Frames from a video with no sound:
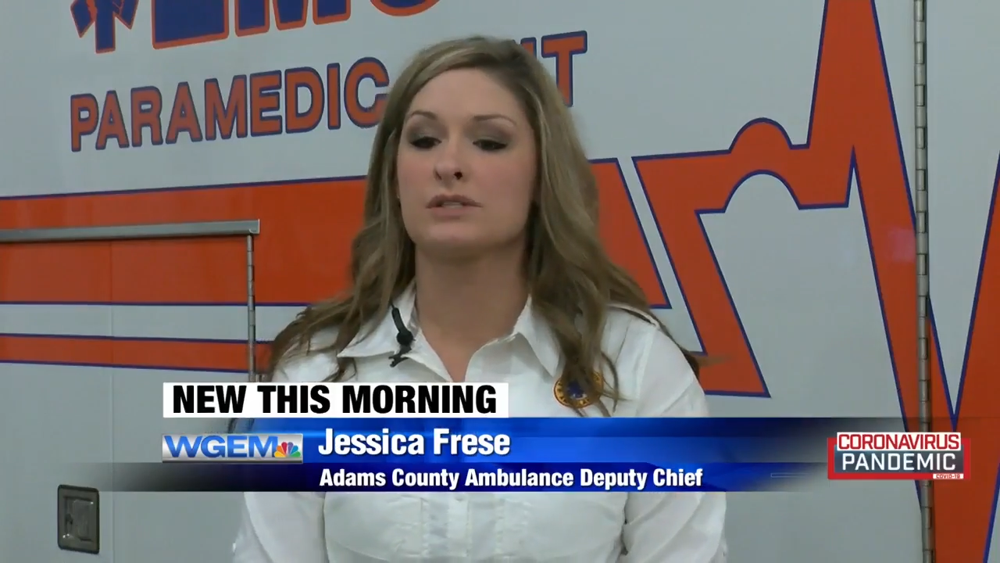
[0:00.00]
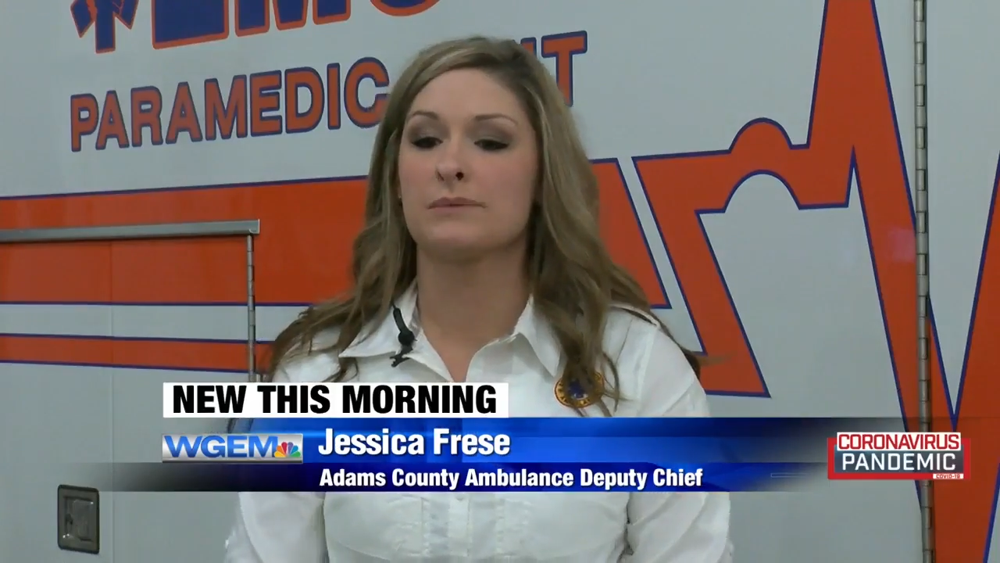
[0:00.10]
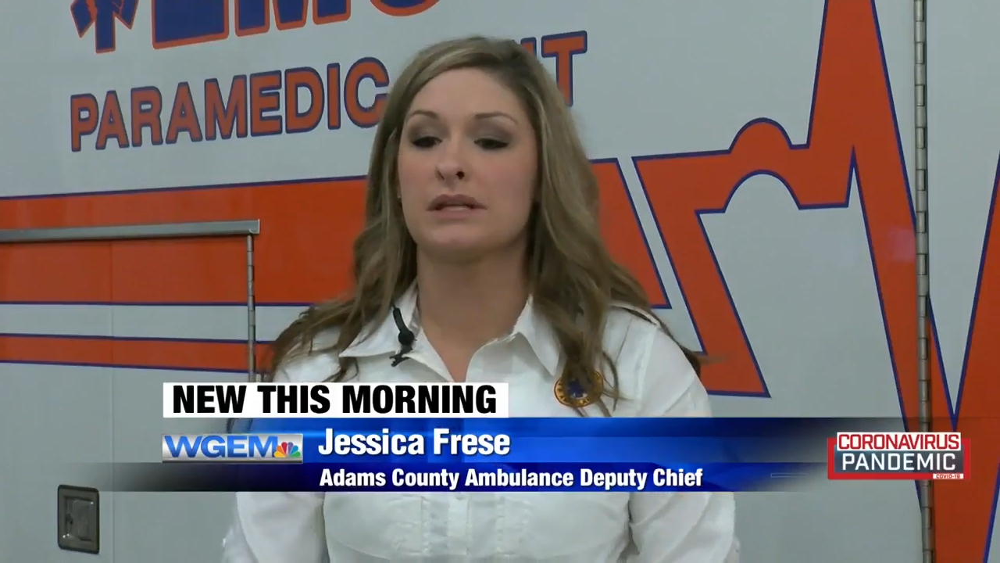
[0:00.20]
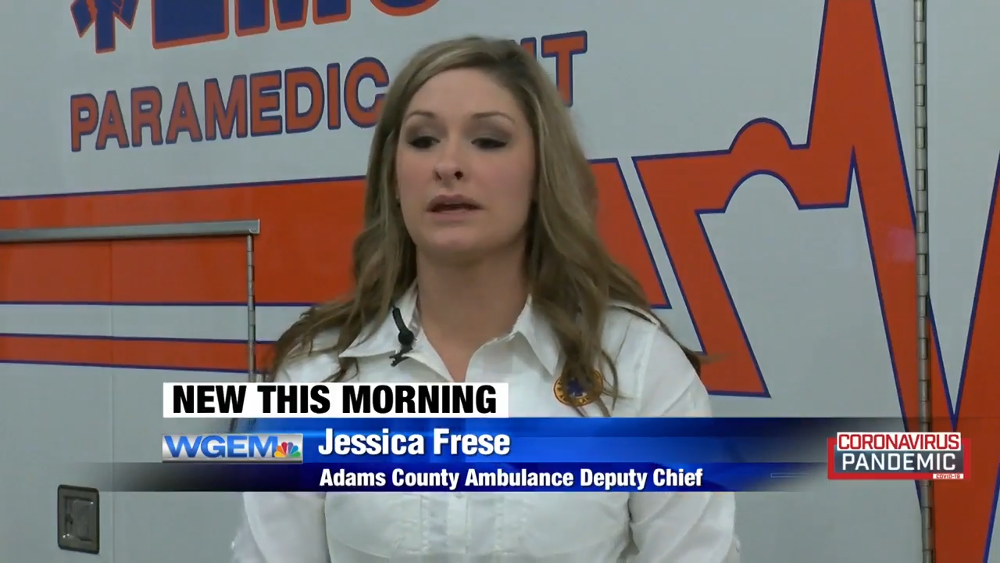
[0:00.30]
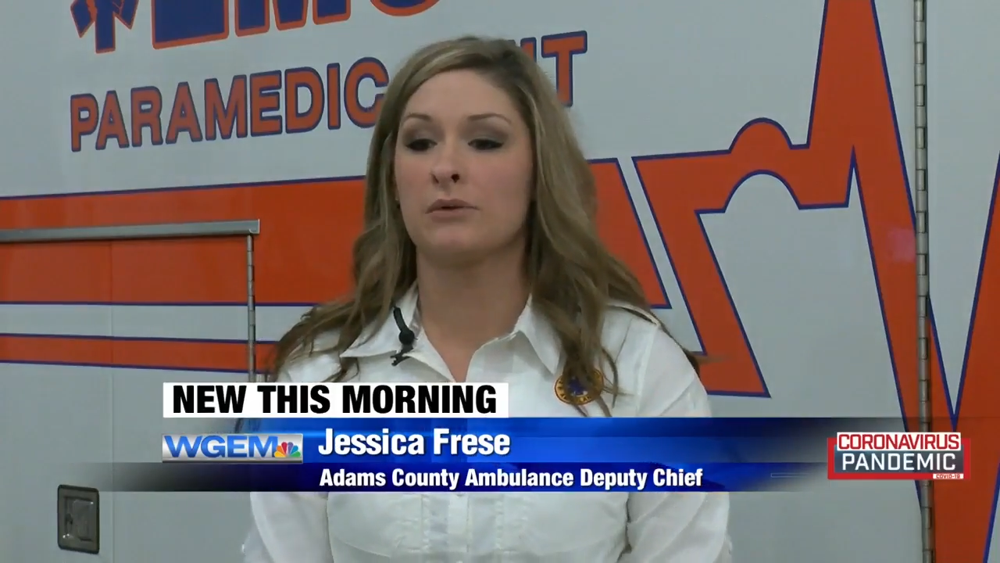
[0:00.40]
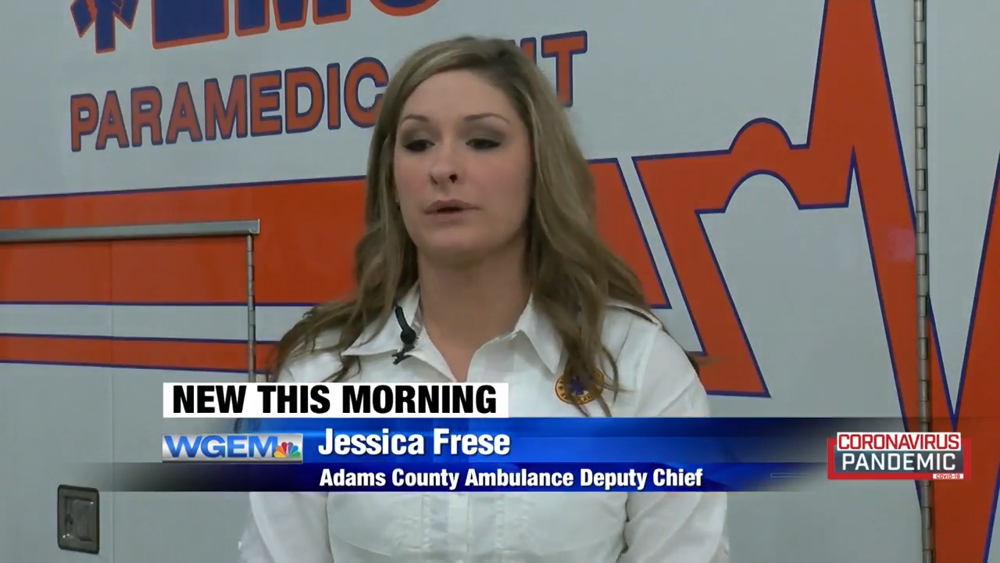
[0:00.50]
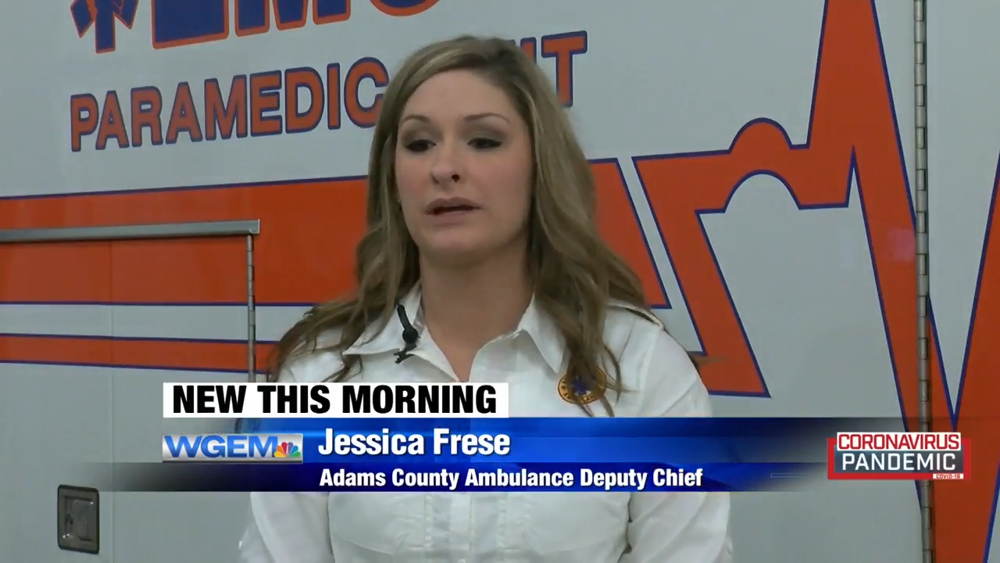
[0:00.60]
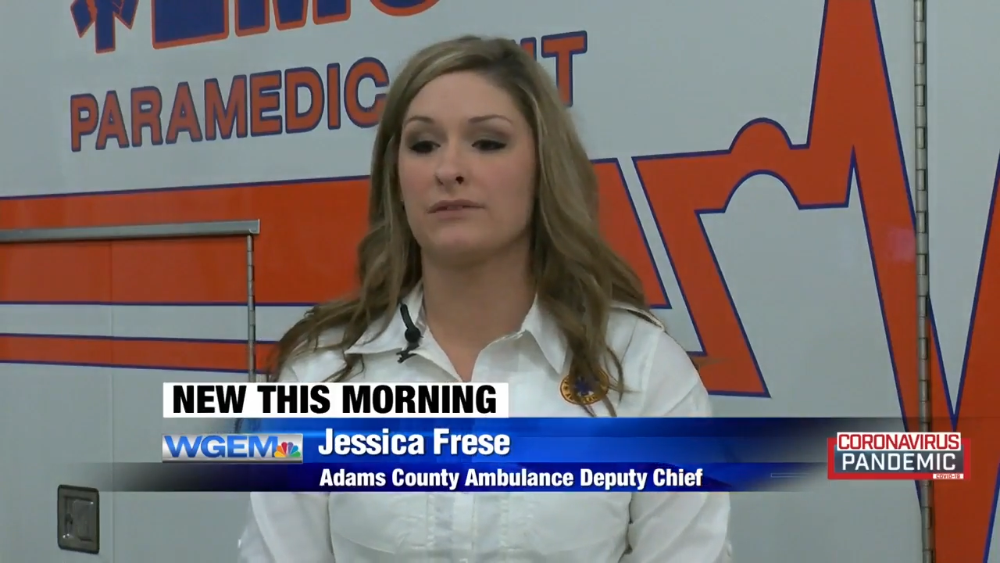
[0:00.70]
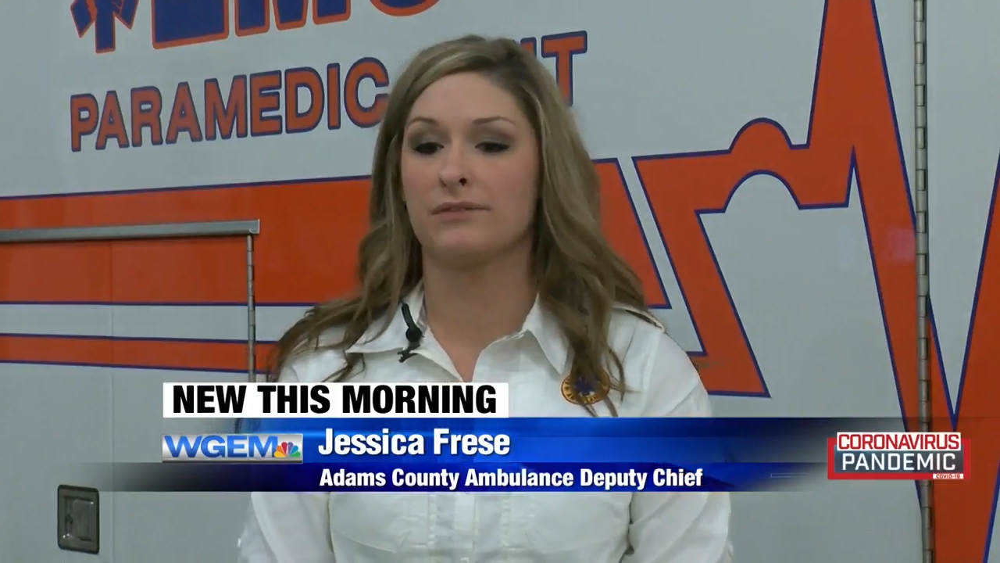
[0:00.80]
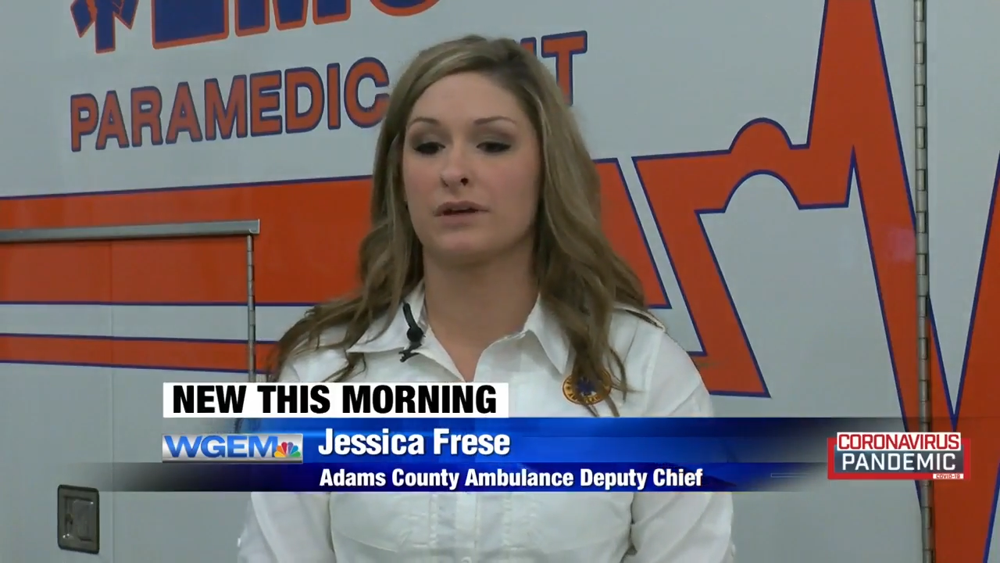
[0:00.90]
Something that
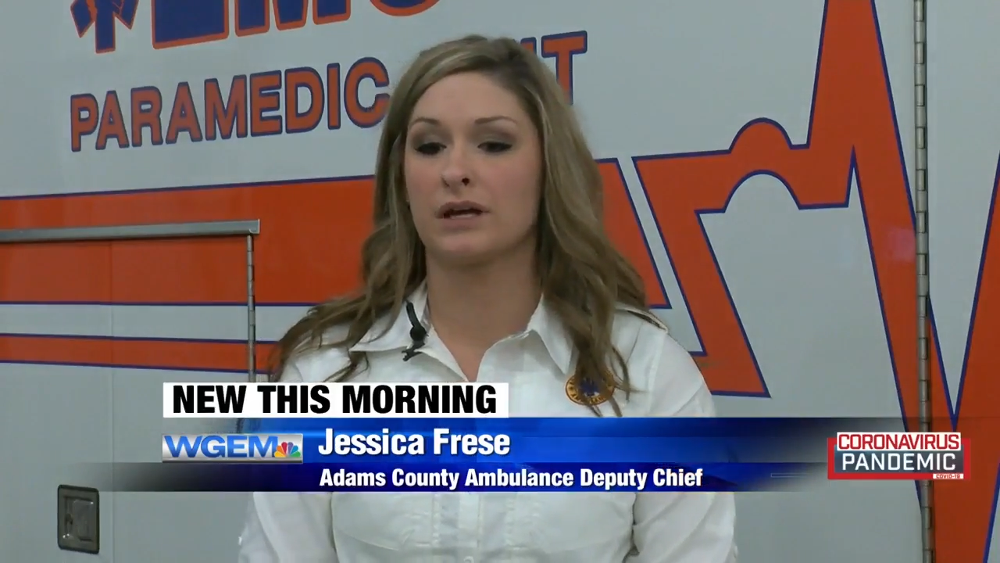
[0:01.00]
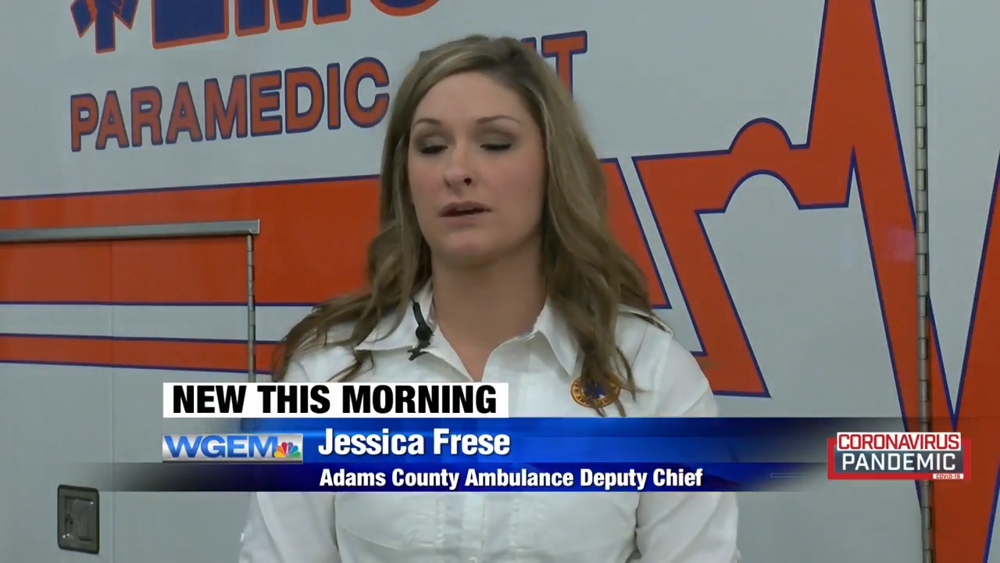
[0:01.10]
we've